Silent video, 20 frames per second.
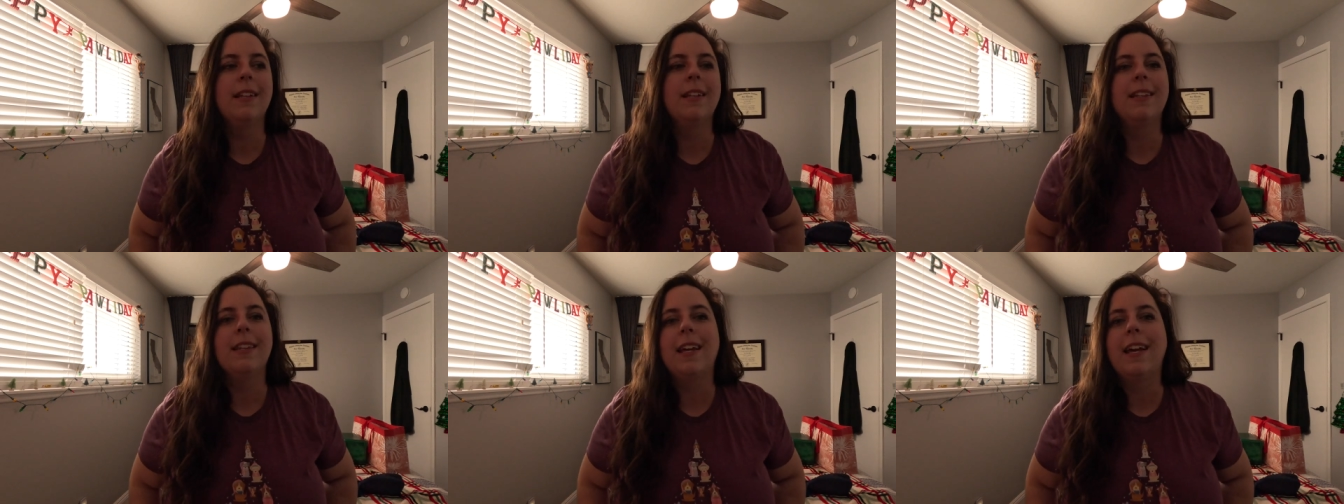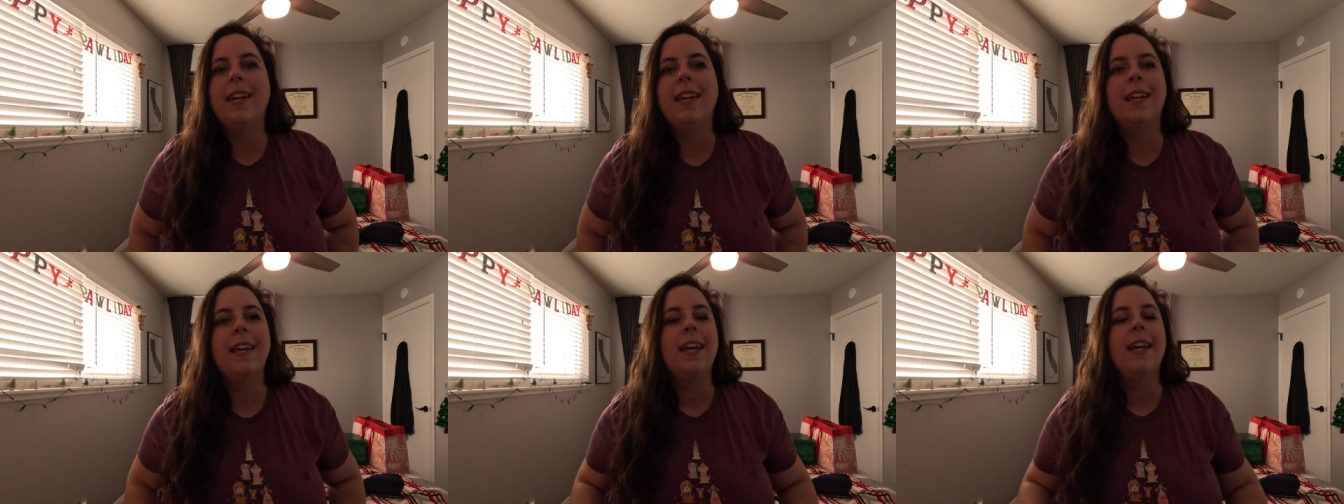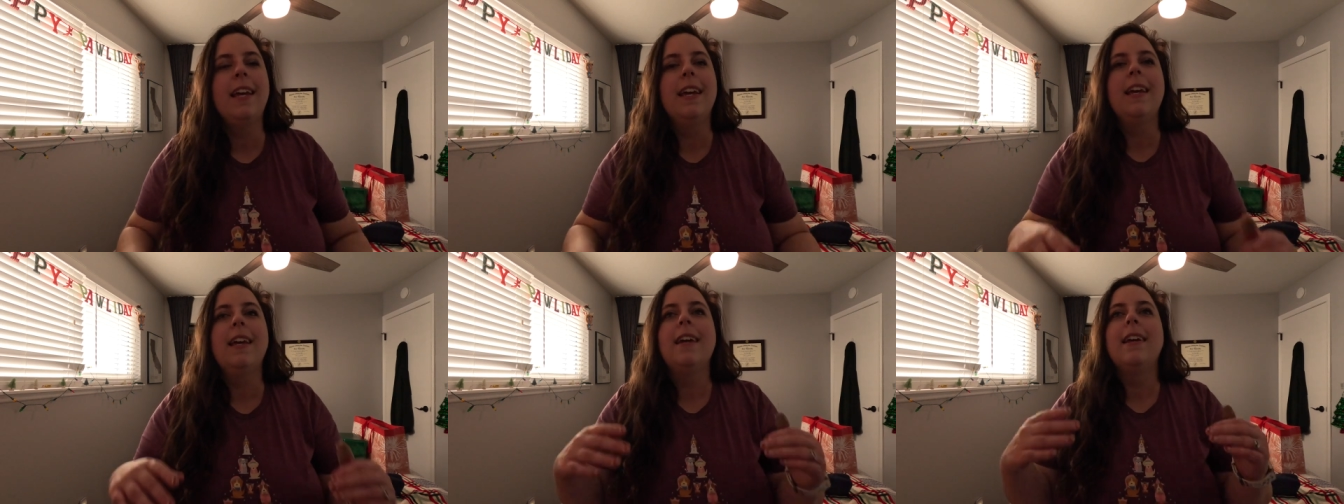Like,
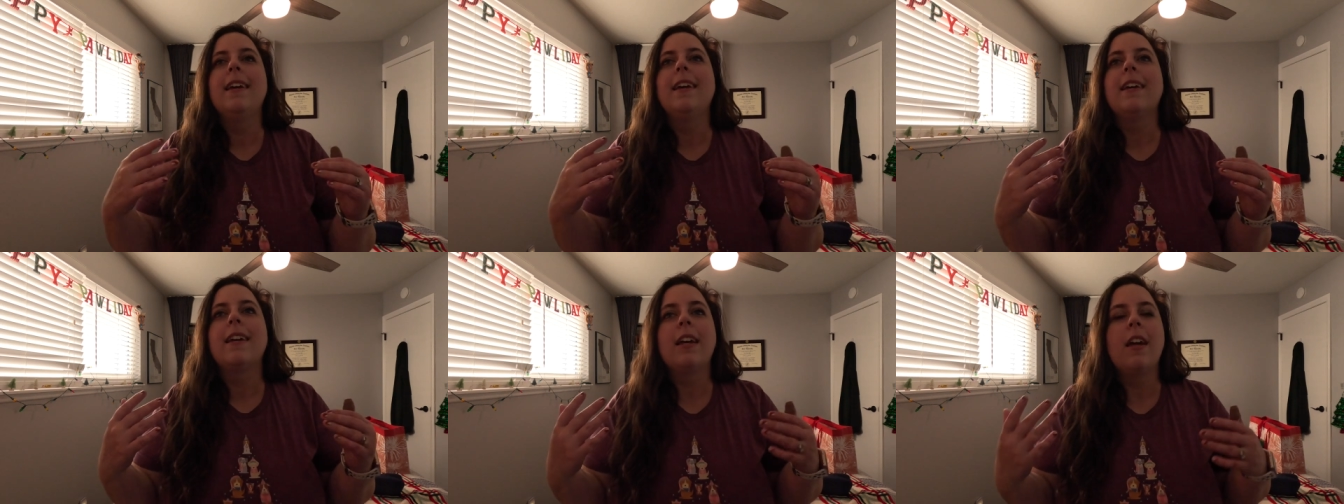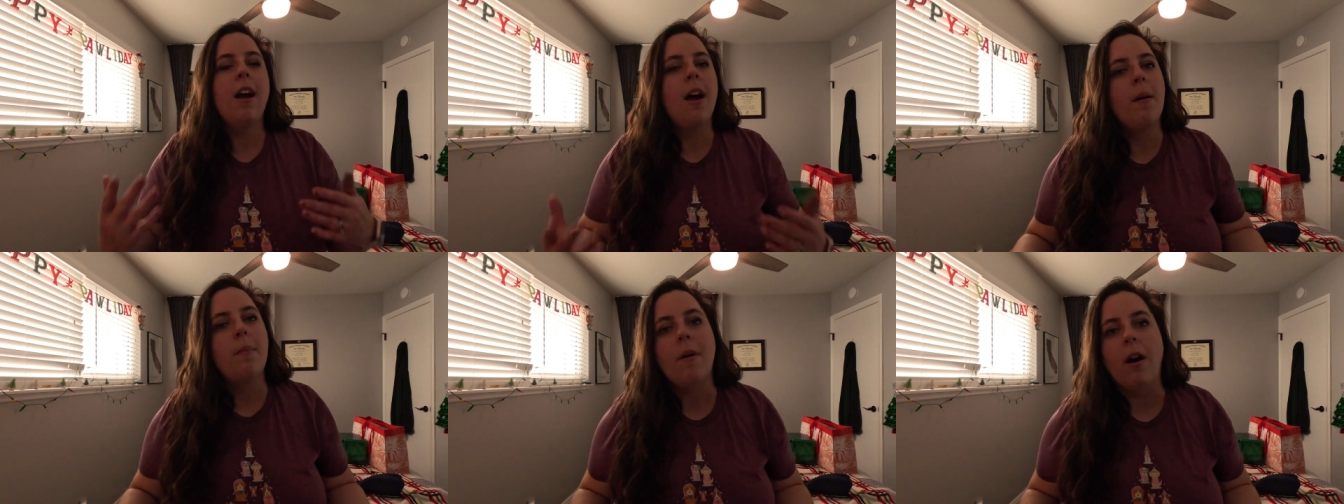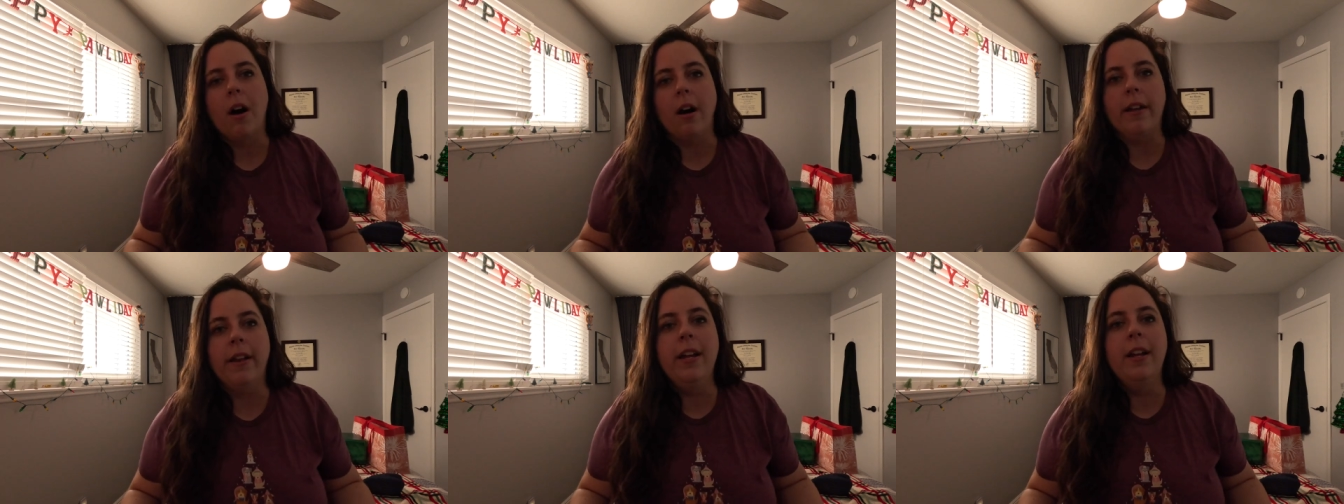come
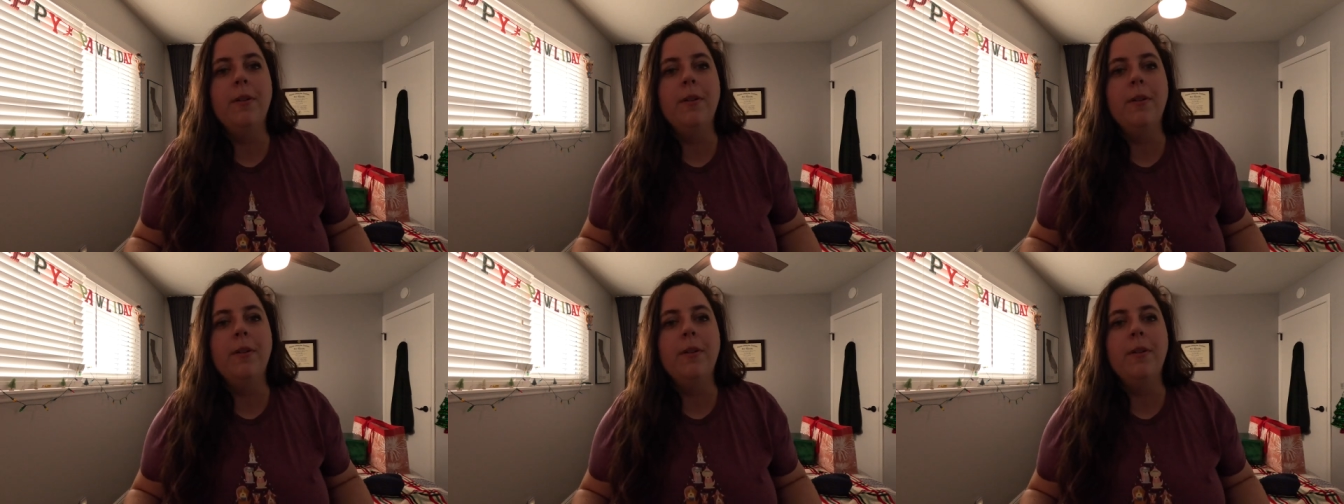on.